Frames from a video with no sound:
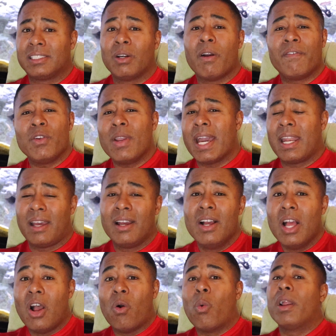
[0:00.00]
So if you had a
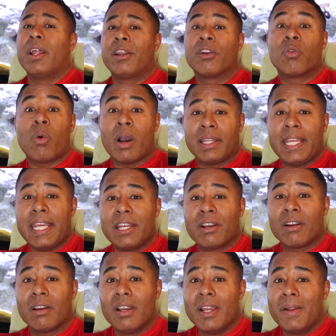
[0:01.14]
100 watt
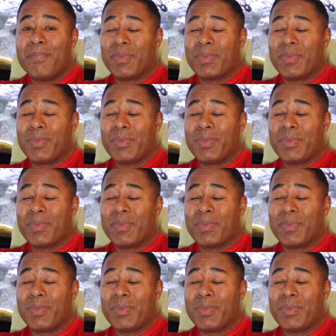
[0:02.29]
heater,